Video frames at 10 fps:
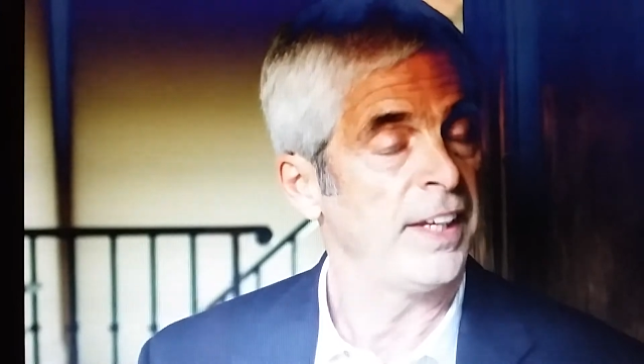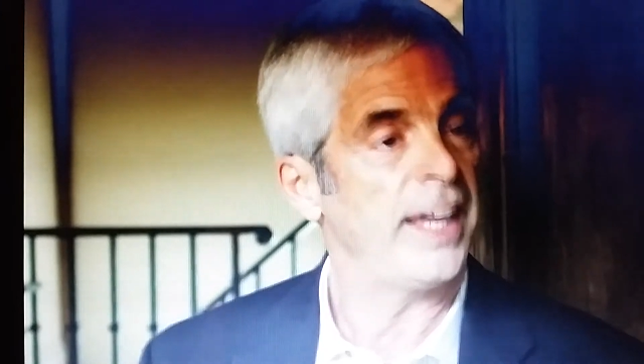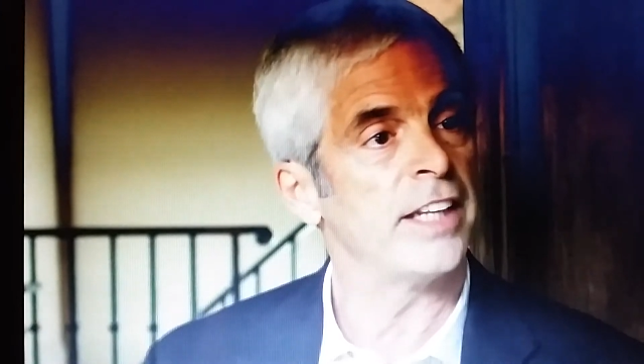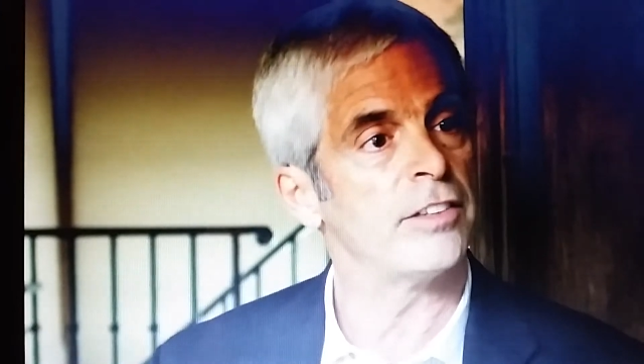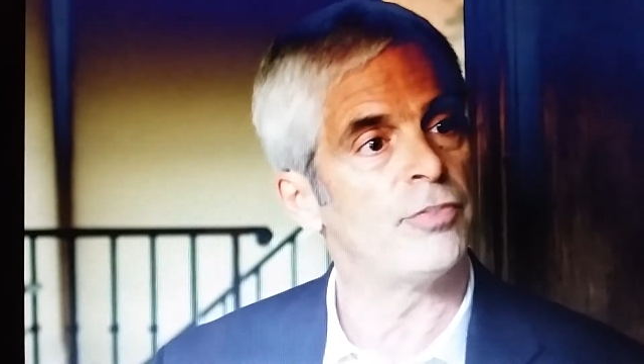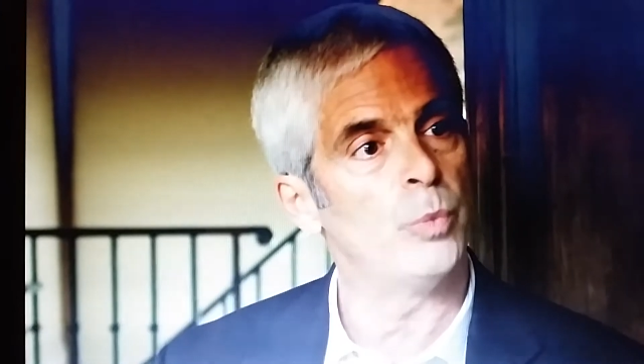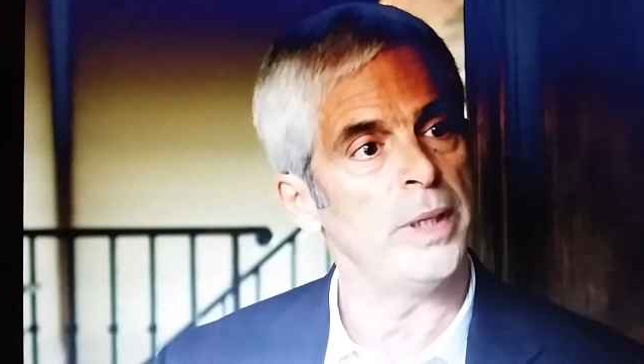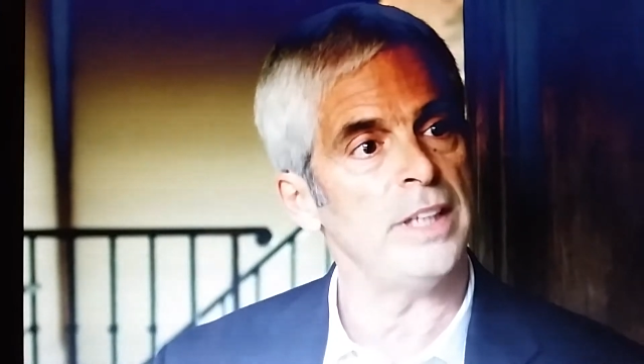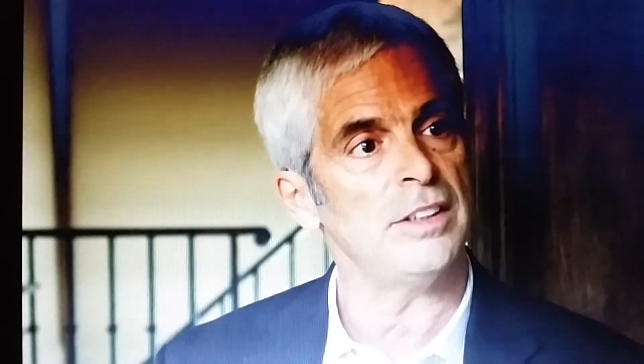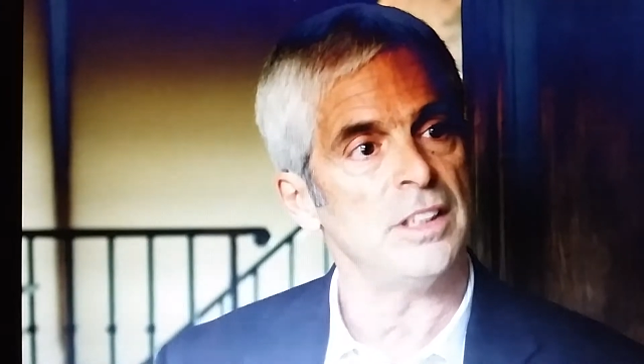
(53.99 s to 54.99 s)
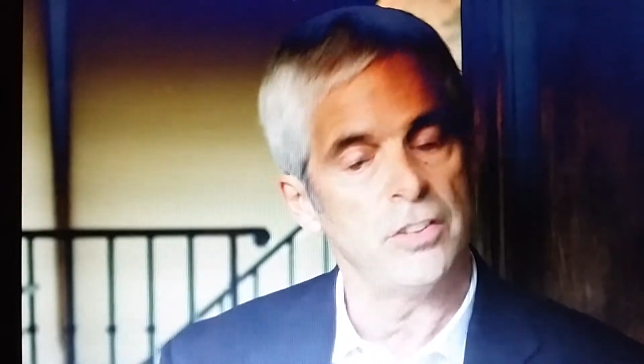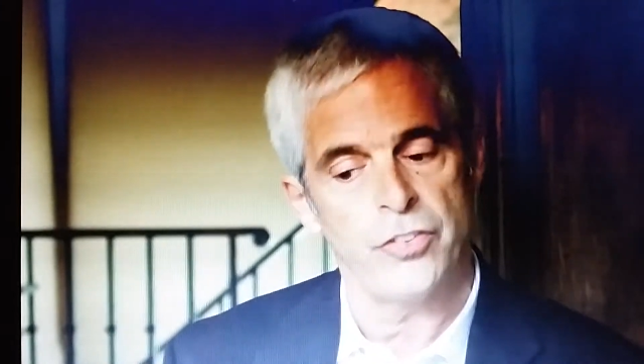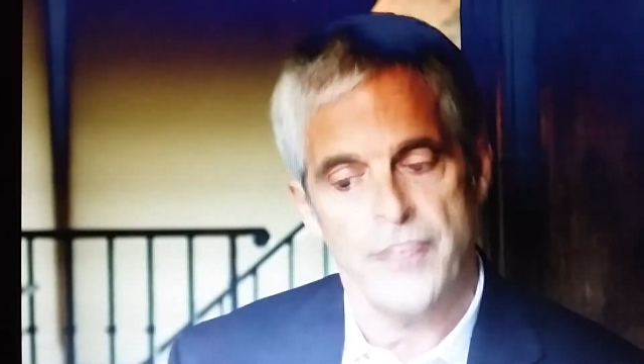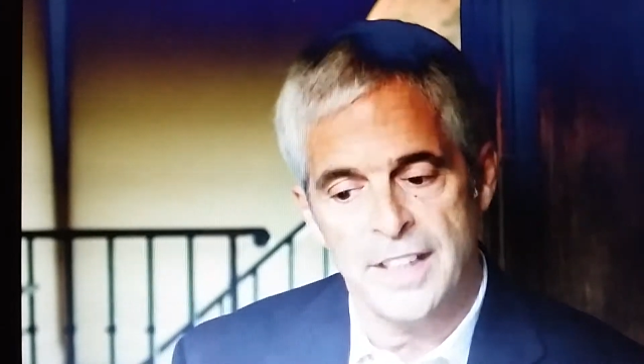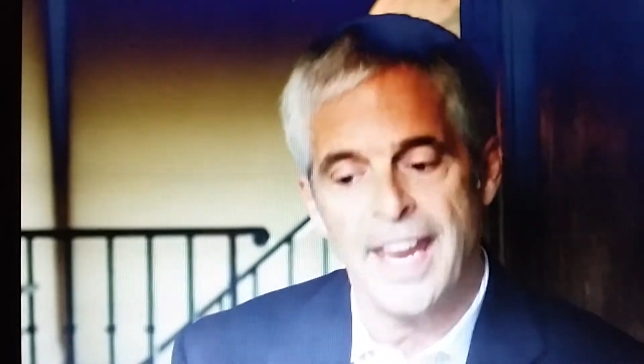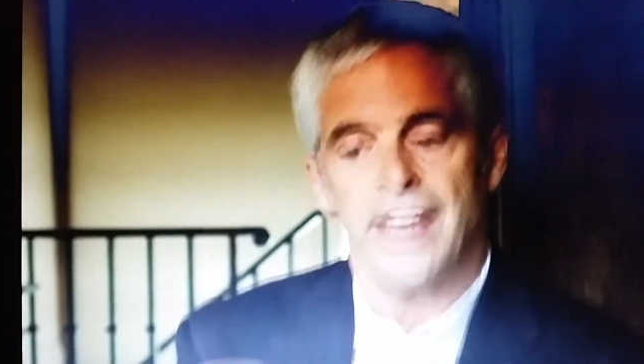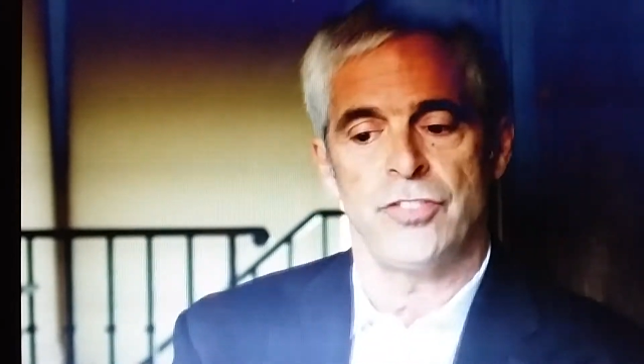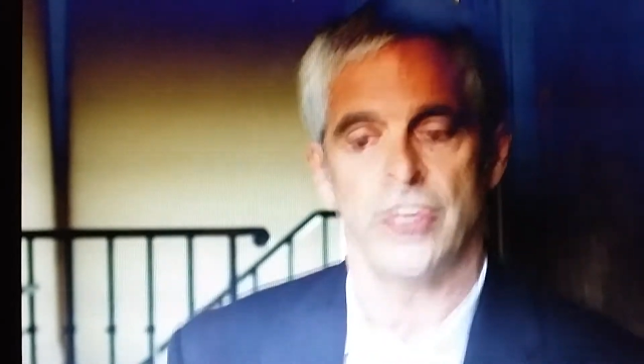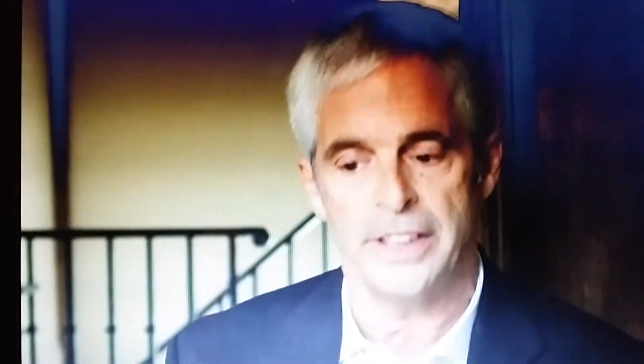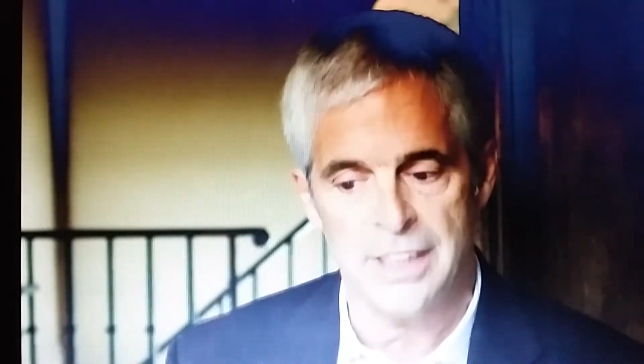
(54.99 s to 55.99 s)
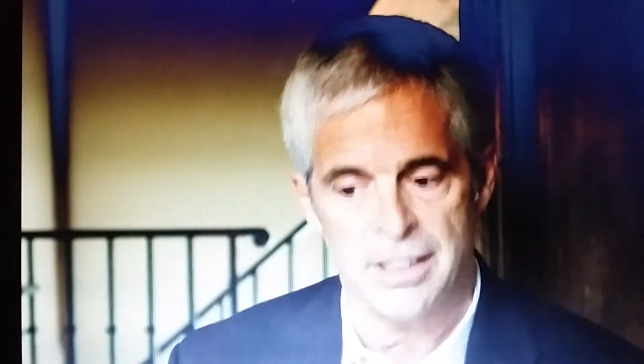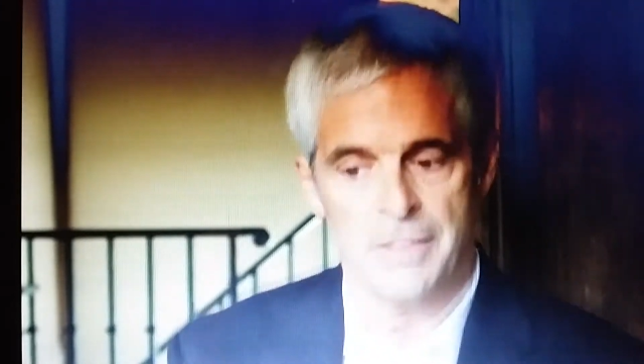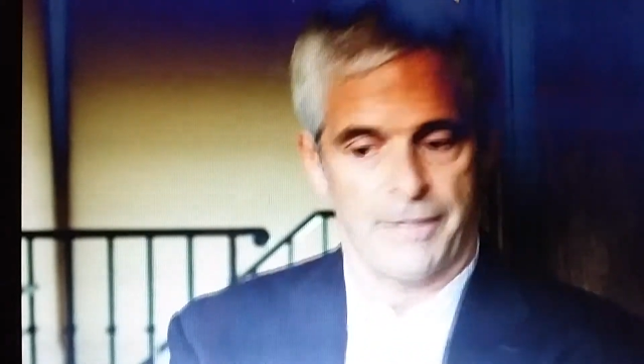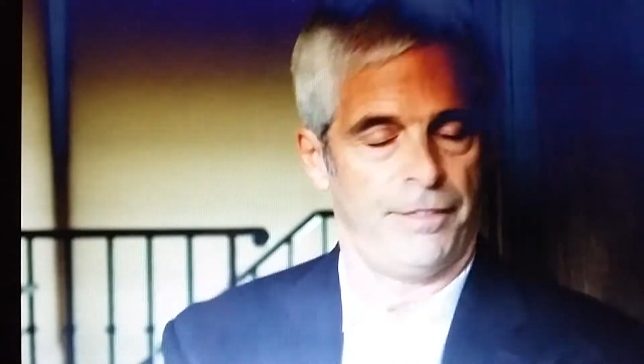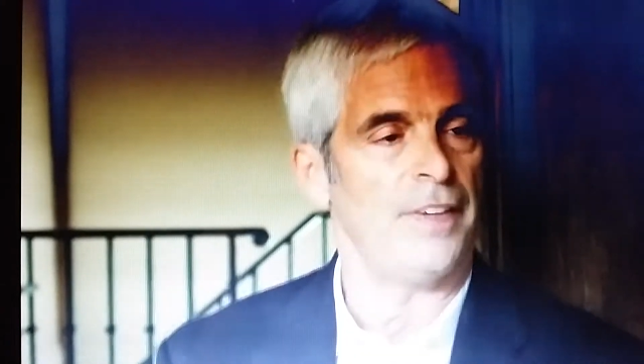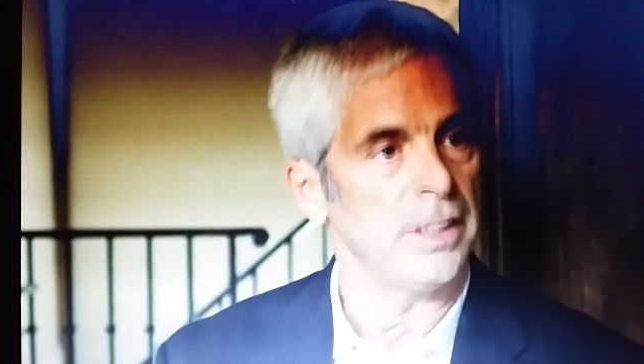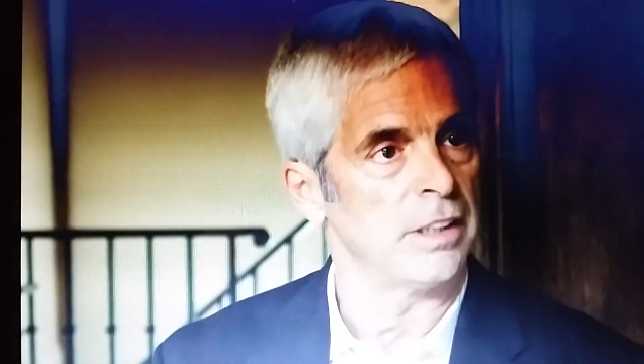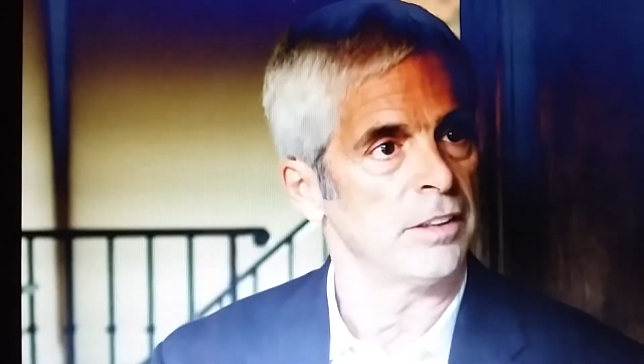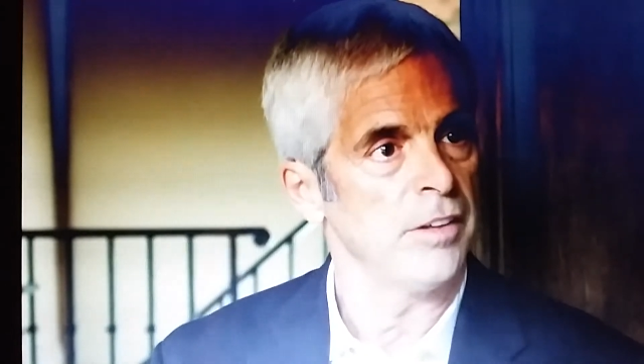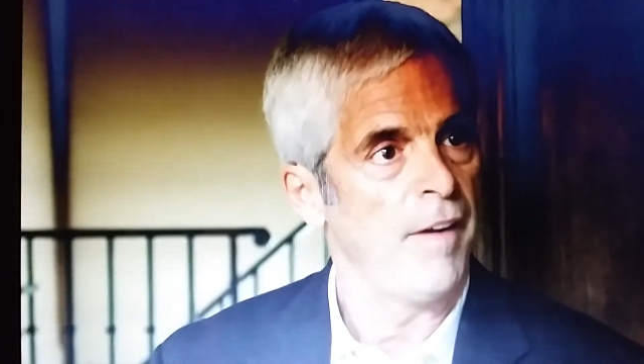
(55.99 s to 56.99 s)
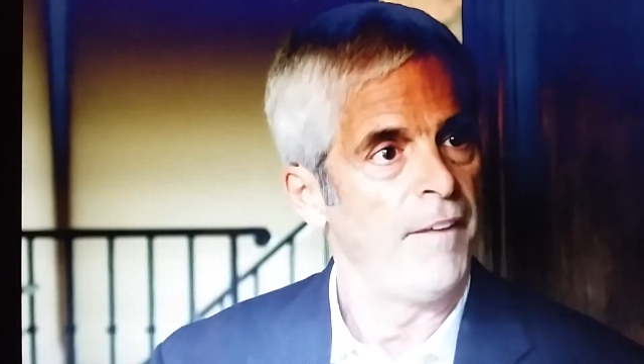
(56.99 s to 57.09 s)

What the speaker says: and if wheat is the gasoline on the fire,